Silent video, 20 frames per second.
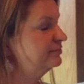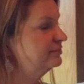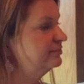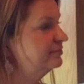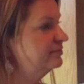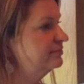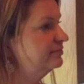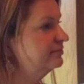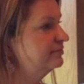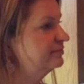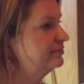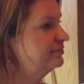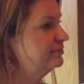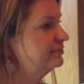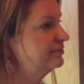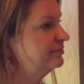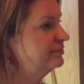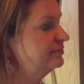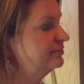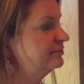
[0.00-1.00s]

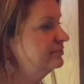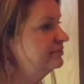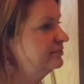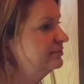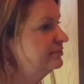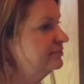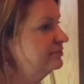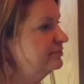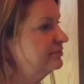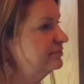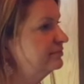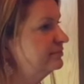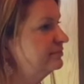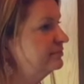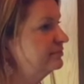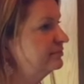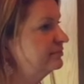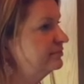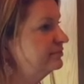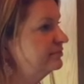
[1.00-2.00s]

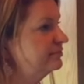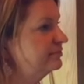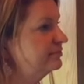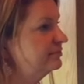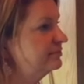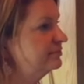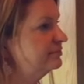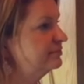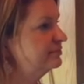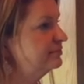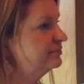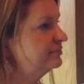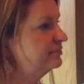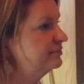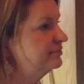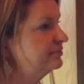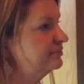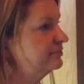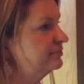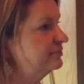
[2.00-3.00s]

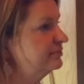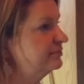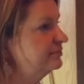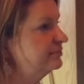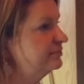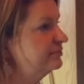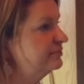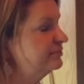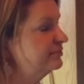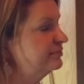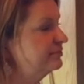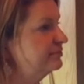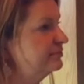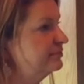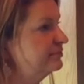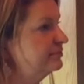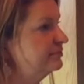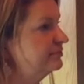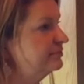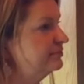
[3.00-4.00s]

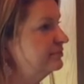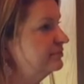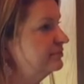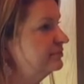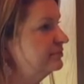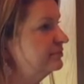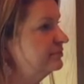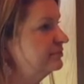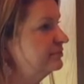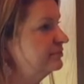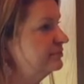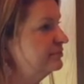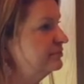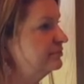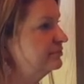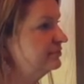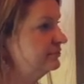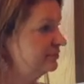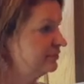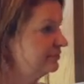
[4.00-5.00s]

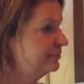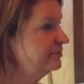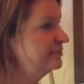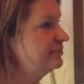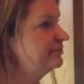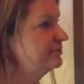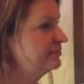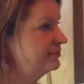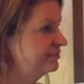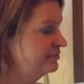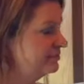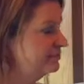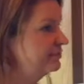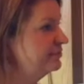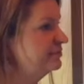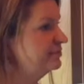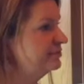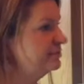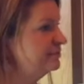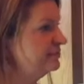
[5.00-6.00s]

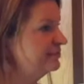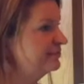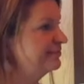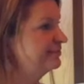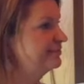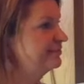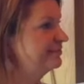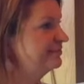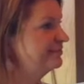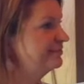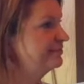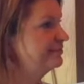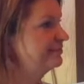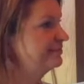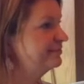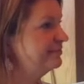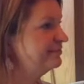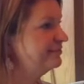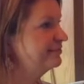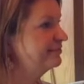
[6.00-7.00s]

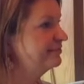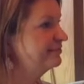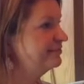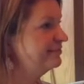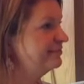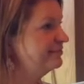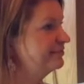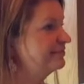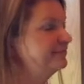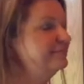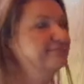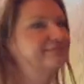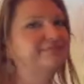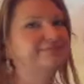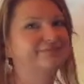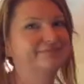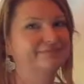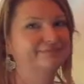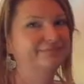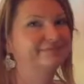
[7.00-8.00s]

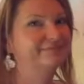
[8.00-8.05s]
The person shown says nothing.